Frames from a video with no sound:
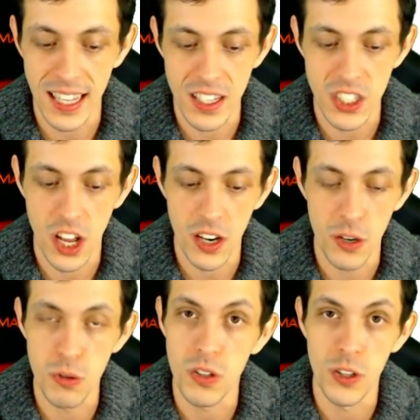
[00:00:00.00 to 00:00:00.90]
the so
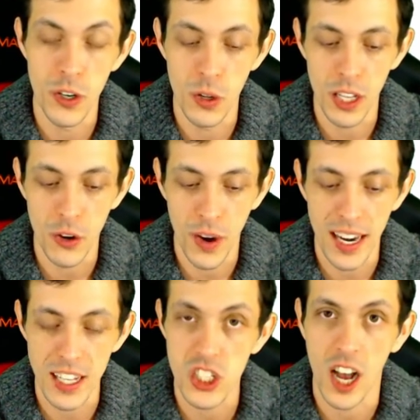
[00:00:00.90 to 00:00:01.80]
new, newly
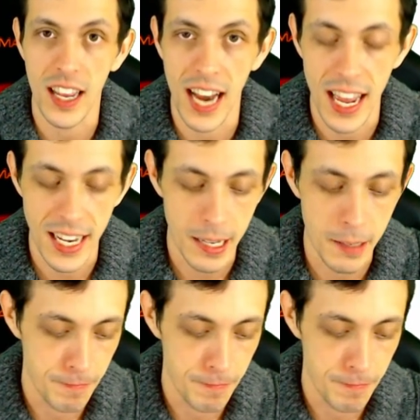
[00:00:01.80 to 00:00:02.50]
created socket I D.